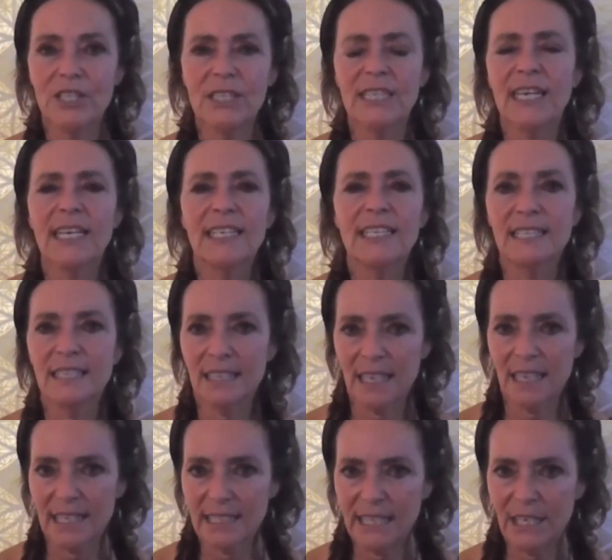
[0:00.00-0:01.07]
She said,
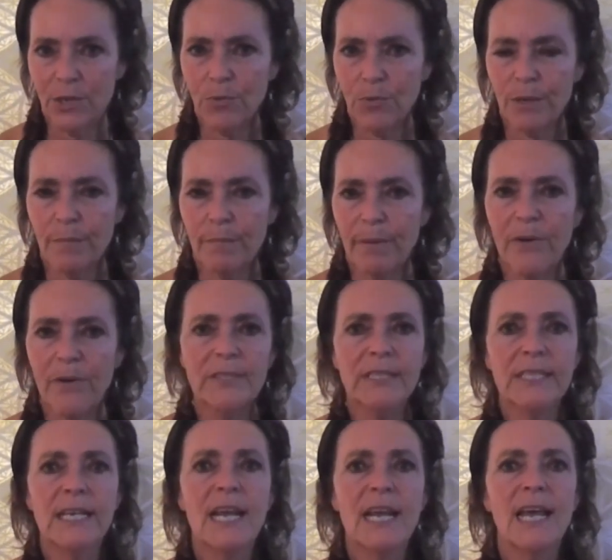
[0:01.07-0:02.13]
I see you on a boat,